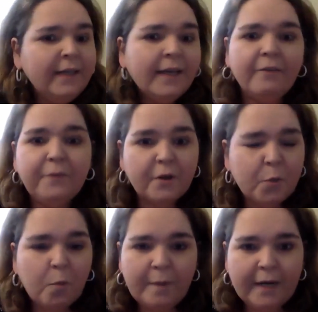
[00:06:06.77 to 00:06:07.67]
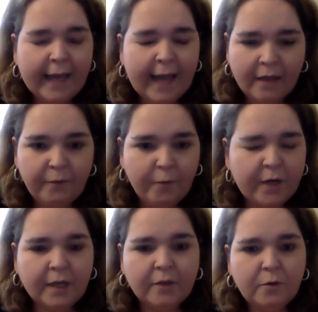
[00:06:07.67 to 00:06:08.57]
if there's a woman in
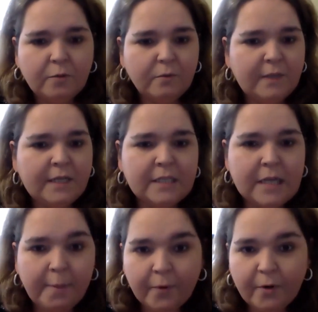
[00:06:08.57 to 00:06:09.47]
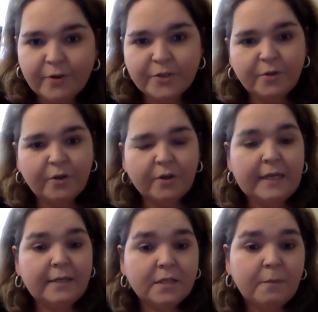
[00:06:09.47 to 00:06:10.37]
California who needs diapers or
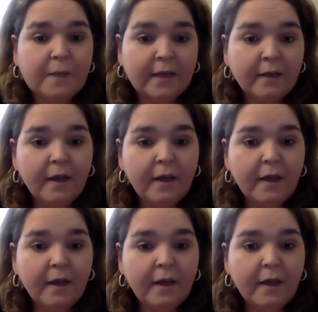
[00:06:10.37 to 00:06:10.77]
needs to be